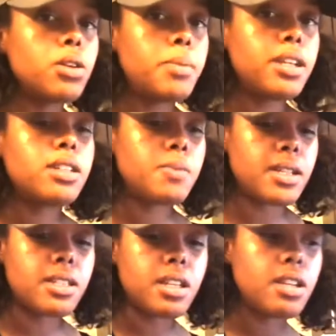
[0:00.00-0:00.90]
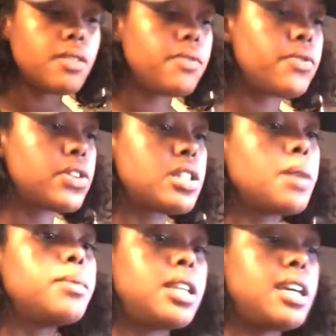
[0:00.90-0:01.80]
a little bit expensive for
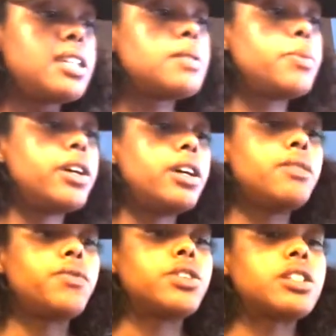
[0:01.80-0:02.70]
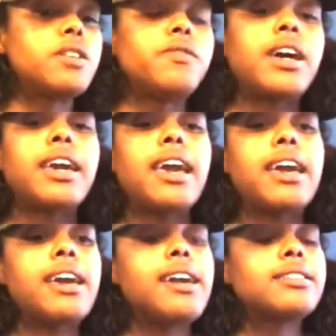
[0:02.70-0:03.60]
some things, but for stuff like
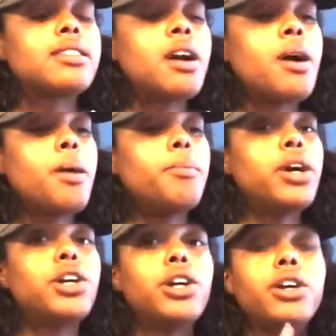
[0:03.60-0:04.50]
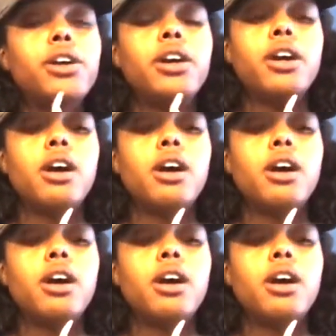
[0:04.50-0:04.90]
eggs, butter,